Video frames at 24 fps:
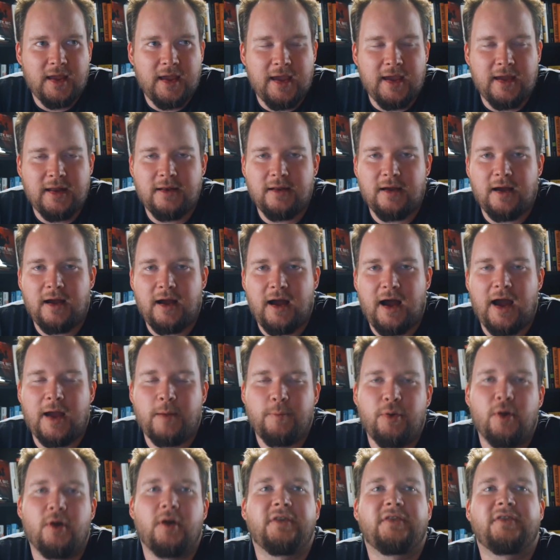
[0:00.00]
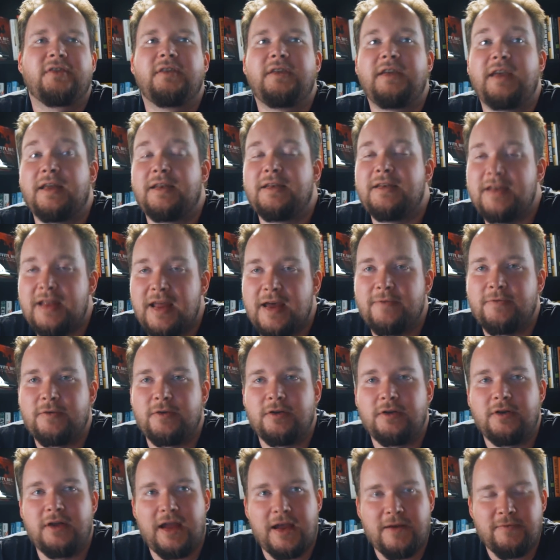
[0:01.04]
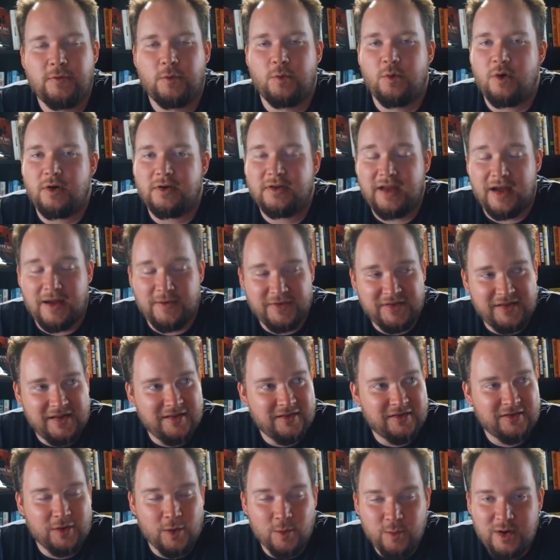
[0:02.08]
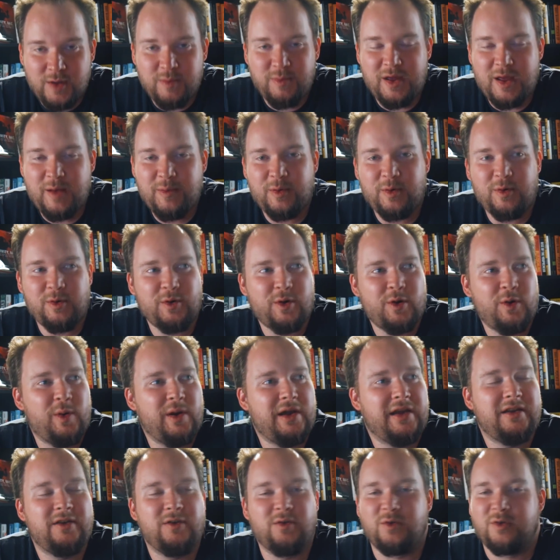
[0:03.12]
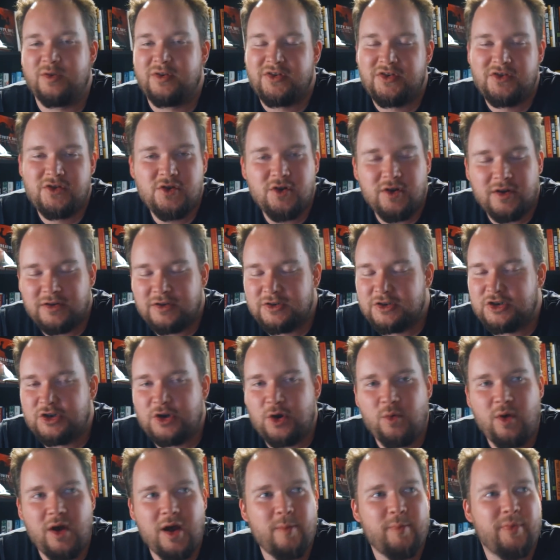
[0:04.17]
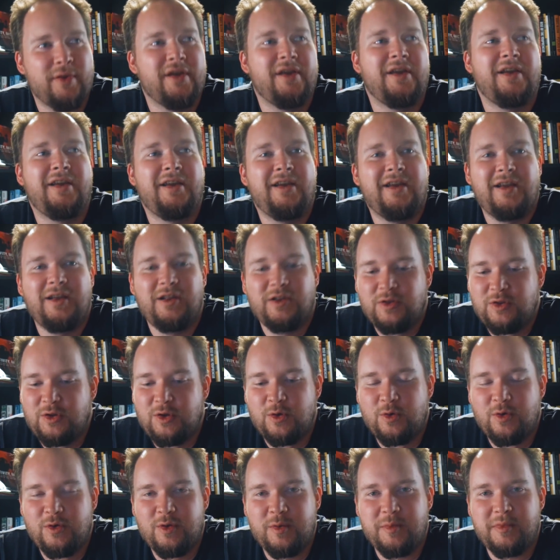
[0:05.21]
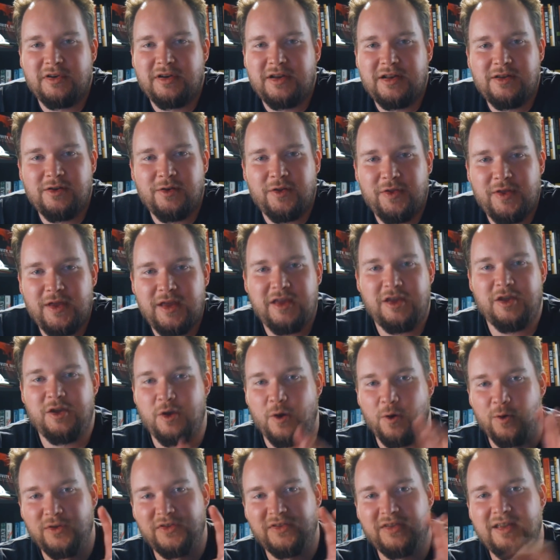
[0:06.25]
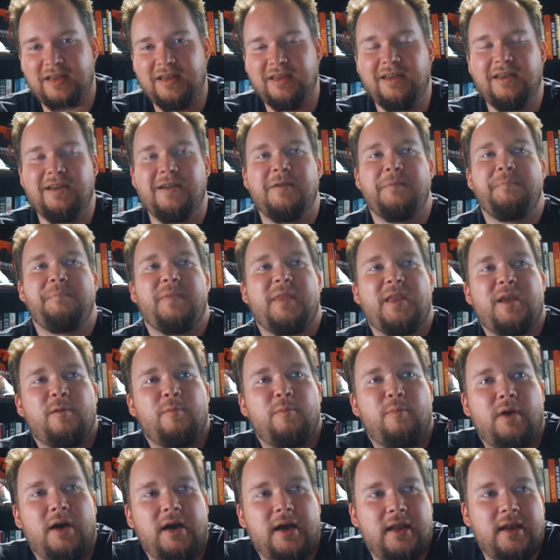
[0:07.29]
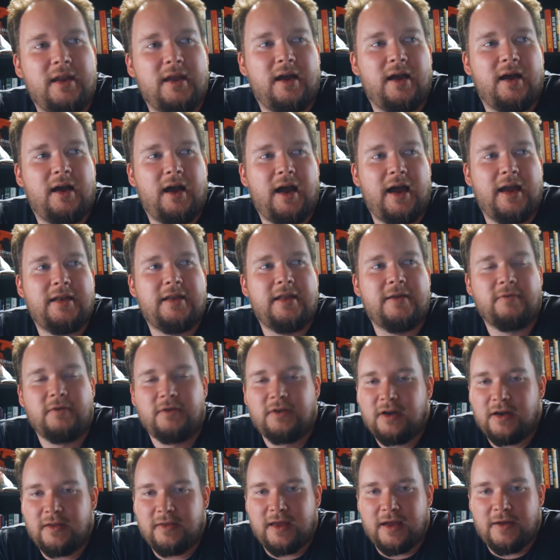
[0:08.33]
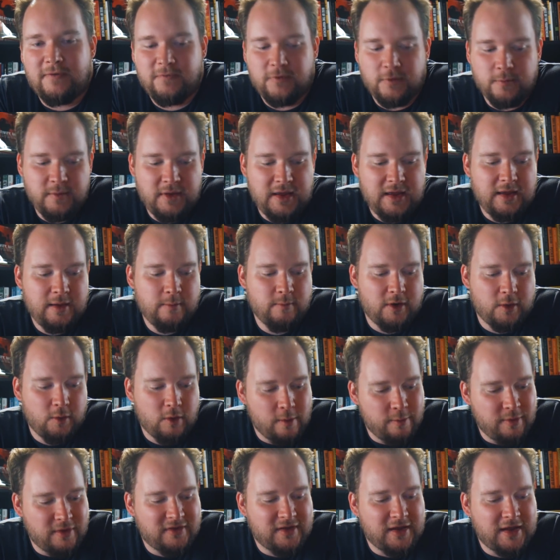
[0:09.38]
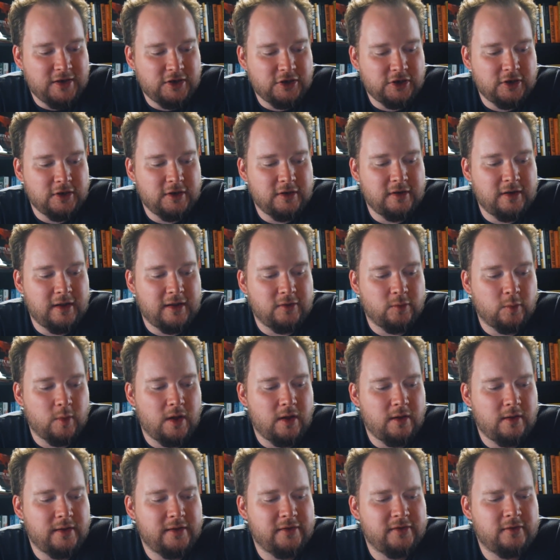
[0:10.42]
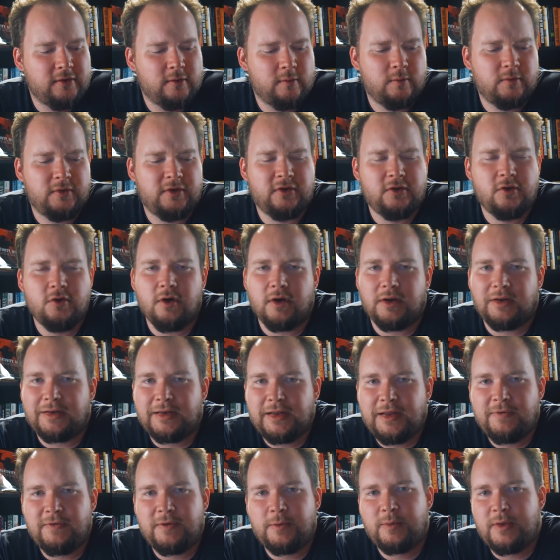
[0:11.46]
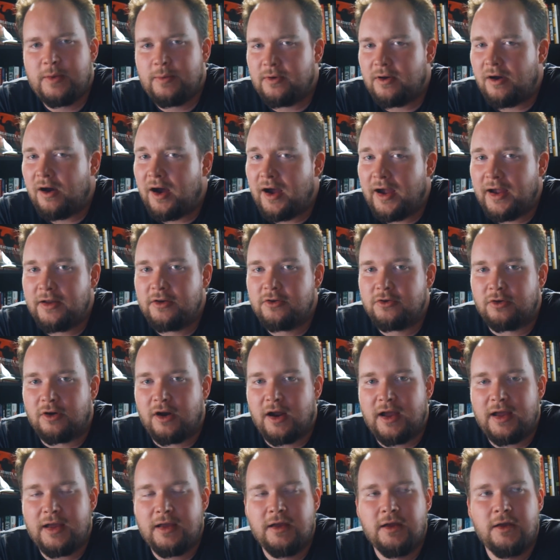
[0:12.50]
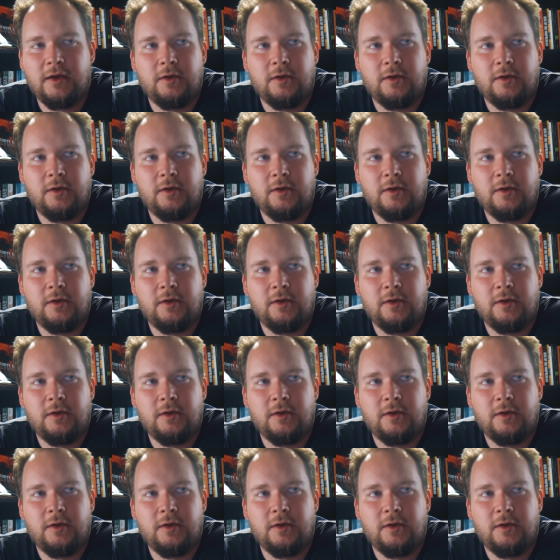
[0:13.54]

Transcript: And I personally had never, ever walked out. I've seen so many people quit or just not show up, do the millennial thing, ghosting. But I'd never done that. For me, my reputation, as well as just not leaving people high and dry,